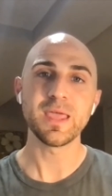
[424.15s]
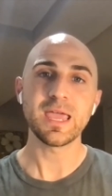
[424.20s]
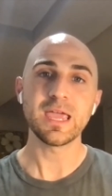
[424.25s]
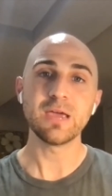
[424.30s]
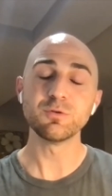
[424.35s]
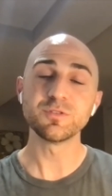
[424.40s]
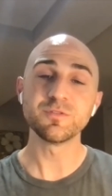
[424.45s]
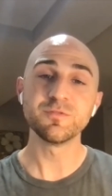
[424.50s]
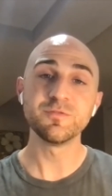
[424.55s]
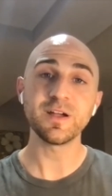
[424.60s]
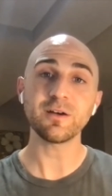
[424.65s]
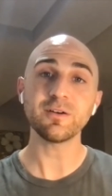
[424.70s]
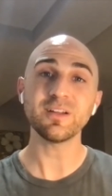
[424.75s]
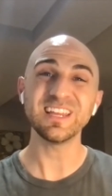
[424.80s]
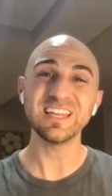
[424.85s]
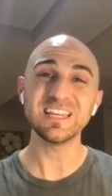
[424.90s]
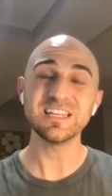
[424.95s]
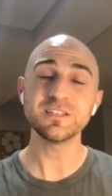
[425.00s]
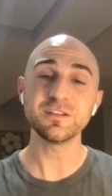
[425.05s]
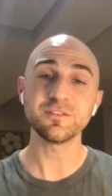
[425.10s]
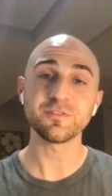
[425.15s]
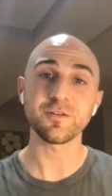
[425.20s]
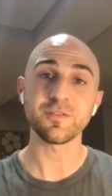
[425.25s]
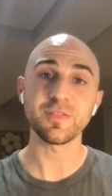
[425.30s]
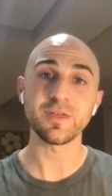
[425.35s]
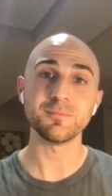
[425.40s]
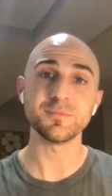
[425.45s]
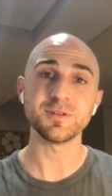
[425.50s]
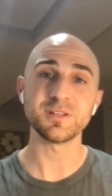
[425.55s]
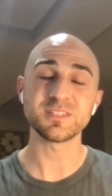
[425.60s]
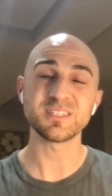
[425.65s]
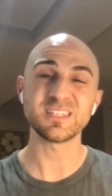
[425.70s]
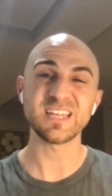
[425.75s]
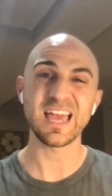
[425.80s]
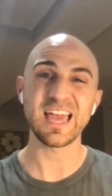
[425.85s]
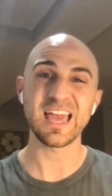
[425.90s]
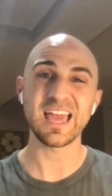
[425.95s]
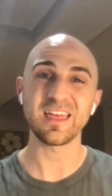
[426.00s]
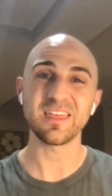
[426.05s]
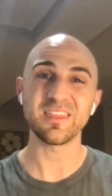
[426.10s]
It was very easy for them to
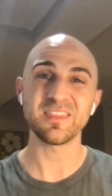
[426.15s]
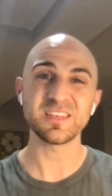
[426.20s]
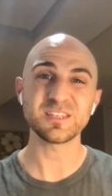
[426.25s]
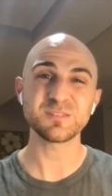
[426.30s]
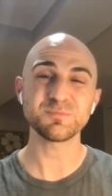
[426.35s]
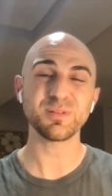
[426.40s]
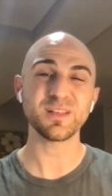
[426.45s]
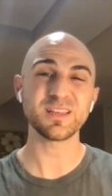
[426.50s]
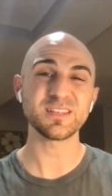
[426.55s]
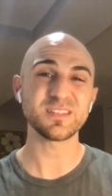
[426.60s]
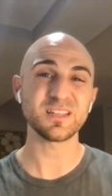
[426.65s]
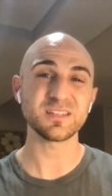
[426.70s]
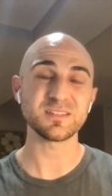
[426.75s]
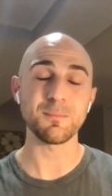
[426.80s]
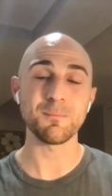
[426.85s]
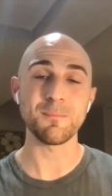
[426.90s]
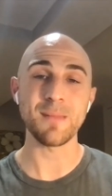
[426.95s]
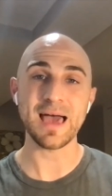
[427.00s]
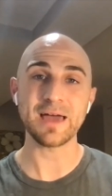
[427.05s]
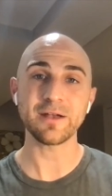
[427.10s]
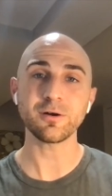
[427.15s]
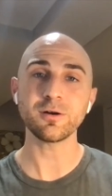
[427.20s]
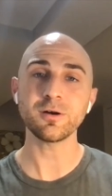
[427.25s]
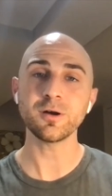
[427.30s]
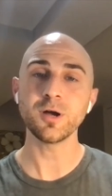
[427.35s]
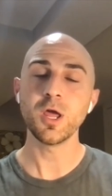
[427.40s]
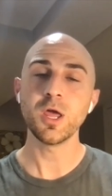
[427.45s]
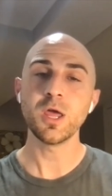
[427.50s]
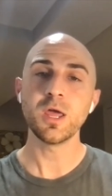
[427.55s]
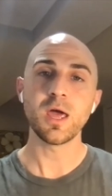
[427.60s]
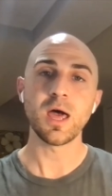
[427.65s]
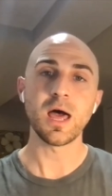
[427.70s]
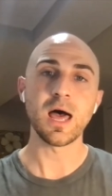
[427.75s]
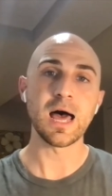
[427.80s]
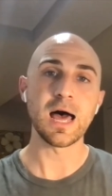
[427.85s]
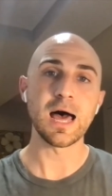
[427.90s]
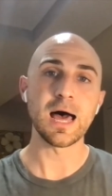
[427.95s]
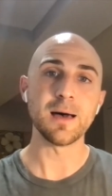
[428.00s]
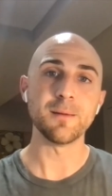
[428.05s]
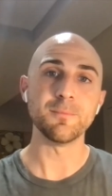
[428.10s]
say, this place doesn't matter.
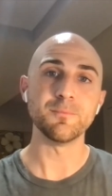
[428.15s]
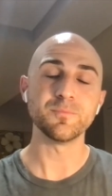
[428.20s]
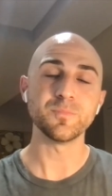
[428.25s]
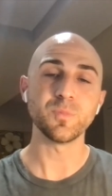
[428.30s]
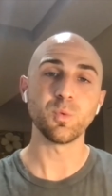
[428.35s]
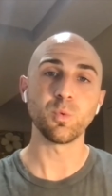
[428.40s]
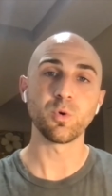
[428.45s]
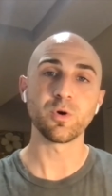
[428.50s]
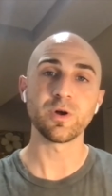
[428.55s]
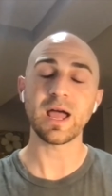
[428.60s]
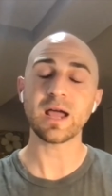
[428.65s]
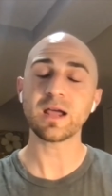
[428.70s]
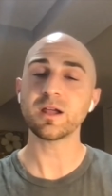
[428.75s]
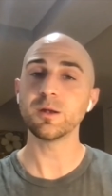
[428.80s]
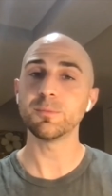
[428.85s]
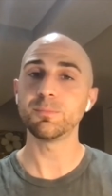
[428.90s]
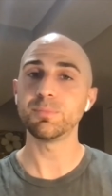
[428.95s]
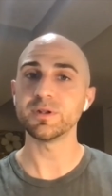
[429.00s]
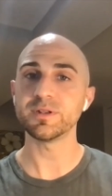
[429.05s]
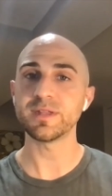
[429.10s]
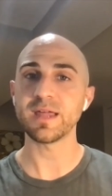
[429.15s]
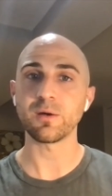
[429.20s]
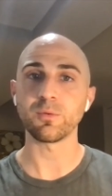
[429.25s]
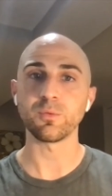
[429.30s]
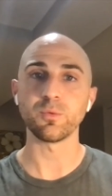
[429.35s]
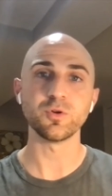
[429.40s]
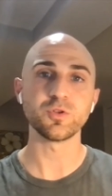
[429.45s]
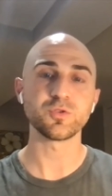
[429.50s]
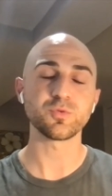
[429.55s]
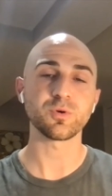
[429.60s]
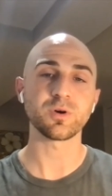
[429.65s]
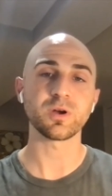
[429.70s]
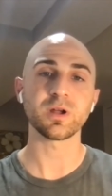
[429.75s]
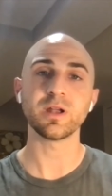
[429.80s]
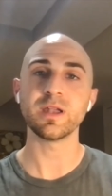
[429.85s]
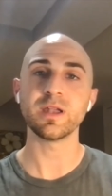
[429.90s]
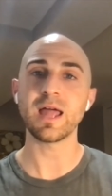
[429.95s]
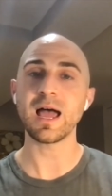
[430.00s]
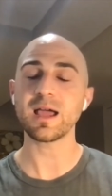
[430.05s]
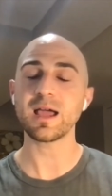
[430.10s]
We're not going to put down roots. We're
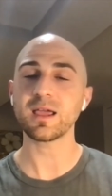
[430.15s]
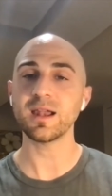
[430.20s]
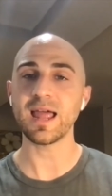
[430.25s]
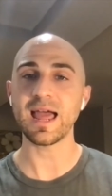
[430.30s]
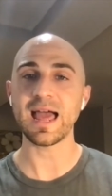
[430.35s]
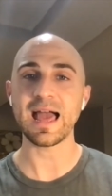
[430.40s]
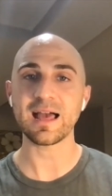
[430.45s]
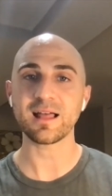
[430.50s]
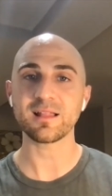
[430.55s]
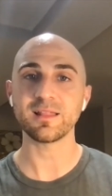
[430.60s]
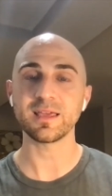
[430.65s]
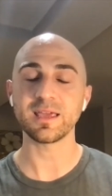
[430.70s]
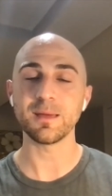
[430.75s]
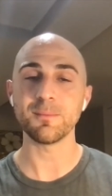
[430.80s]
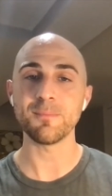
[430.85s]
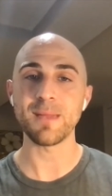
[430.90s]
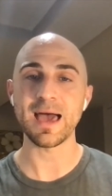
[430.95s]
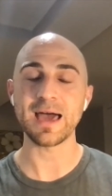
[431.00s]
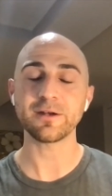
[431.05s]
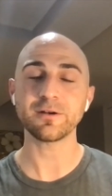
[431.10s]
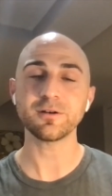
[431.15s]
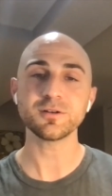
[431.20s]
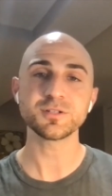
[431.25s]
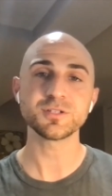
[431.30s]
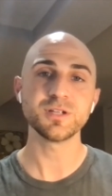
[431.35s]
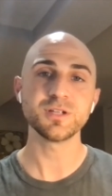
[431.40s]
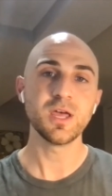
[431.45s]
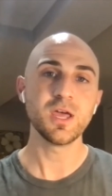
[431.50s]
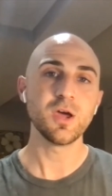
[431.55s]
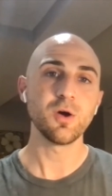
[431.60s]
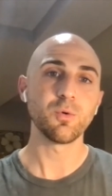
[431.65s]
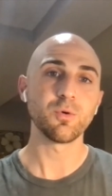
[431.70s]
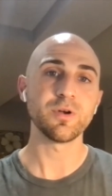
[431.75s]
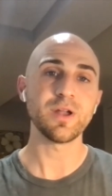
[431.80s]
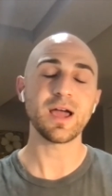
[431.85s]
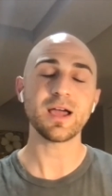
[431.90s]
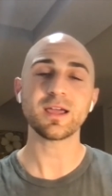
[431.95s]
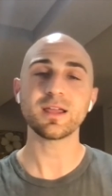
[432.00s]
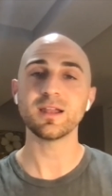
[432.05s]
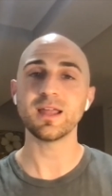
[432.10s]
not going to act like it matters. We're
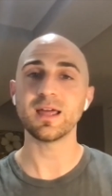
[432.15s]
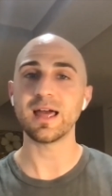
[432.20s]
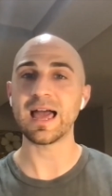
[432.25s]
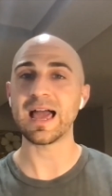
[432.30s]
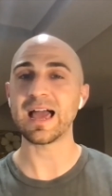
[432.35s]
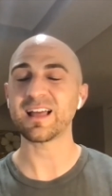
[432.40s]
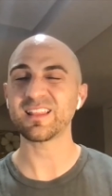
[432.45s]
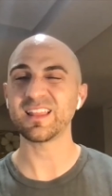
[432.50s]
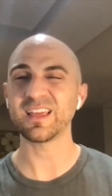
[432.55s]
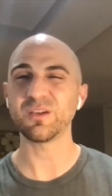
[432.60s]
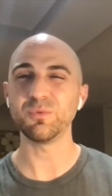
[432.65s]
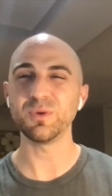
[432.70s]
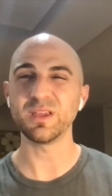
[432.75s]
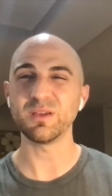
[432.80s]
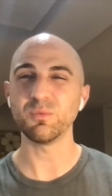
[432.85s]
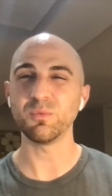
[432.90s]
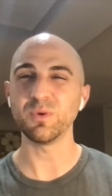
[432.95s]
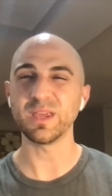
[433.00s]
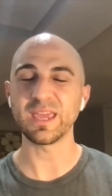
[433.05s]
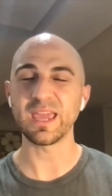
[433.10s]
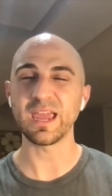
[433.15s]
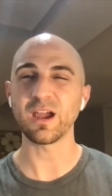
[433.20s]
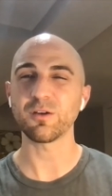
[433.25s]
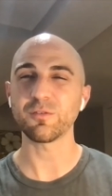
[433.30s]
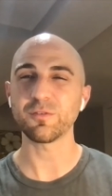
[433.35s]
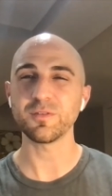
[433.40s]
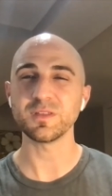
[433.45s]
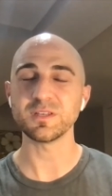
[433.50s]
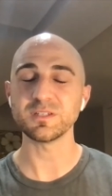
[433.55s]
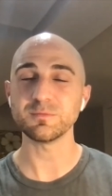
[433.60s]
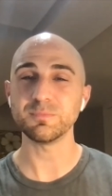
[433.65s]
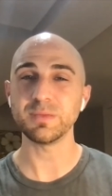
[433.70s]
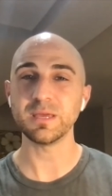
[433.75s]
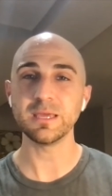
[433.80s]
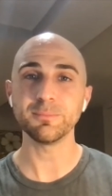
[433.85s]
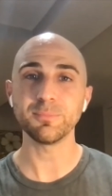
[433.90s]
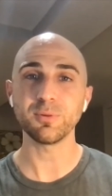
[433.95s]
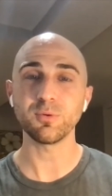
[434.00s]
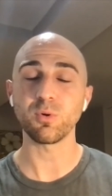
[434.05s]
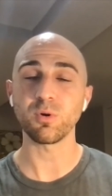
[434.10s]
not going to act like we care for these
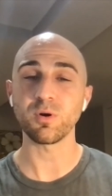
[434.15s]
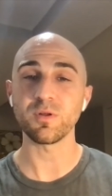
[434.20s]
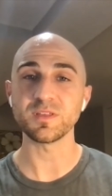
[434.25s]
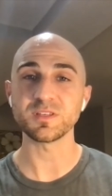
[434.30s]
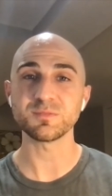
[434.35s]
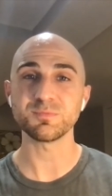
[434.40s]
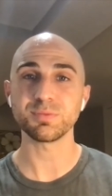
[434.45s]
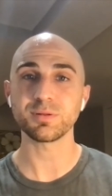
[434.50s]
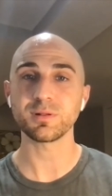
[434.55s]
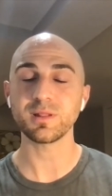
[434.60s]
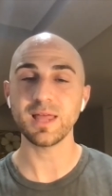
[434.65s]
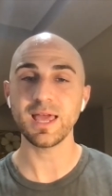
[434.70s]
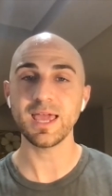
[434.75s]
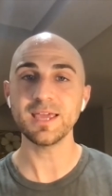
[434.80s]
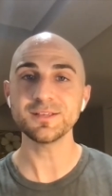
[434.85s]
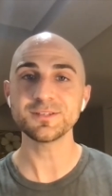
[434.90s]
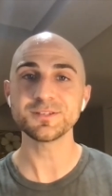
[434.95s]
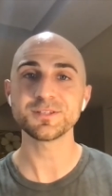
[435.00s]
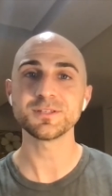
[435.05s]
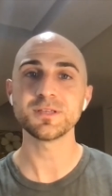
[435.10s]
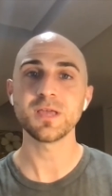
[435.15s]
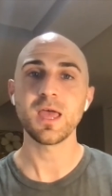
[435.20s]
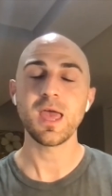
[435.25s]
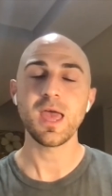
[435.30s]
people or this place.